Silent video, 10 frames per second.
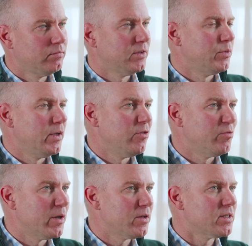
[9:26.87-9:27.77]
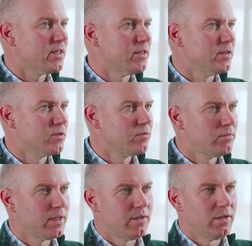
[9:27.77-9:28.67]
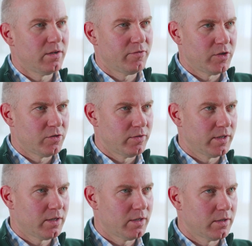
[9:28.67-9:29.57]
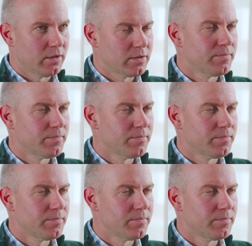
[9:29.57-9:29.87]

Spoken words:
as we know from other settings, then nerve injury occurs.